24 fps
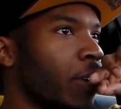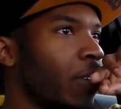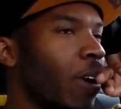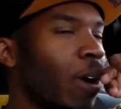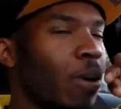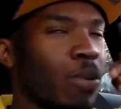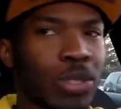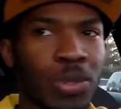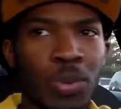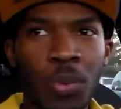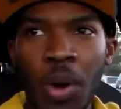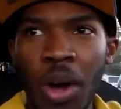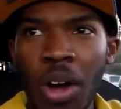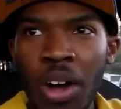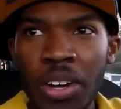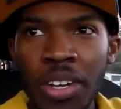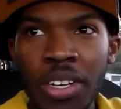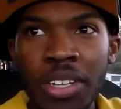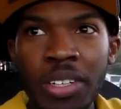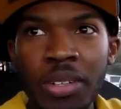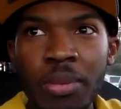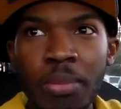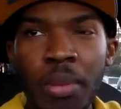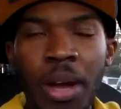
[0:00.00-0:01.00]
I was
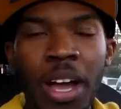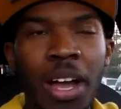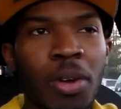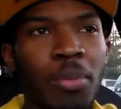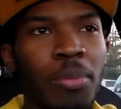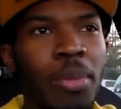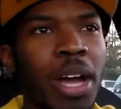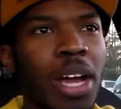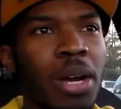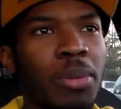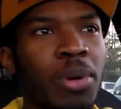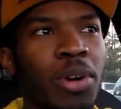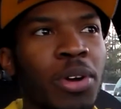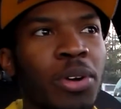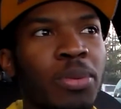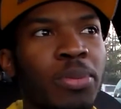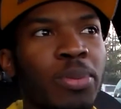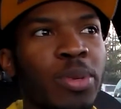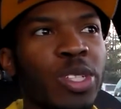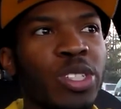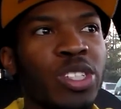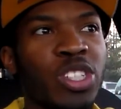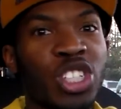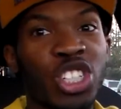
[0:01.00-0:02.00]
walking, minding my
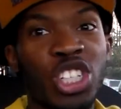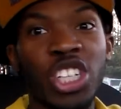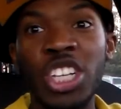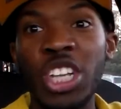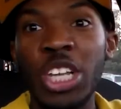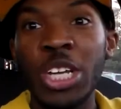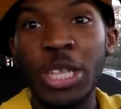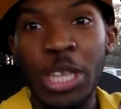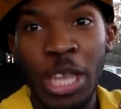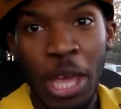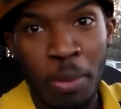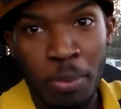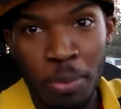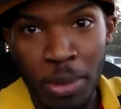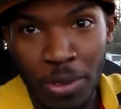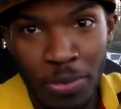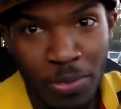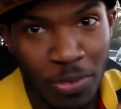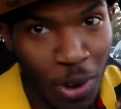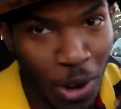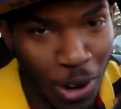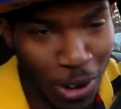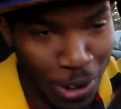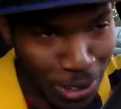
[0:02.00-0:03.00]
own business. She looked at
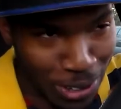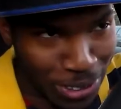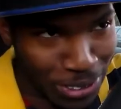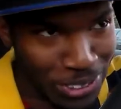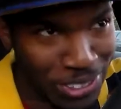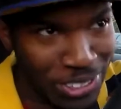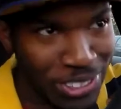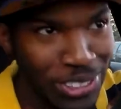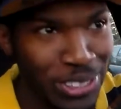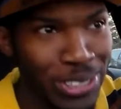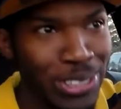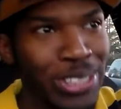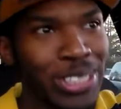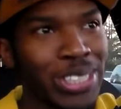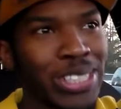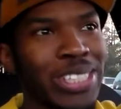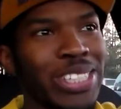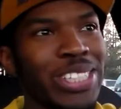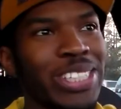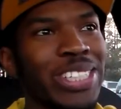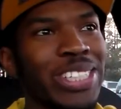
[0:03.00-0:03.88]
me first.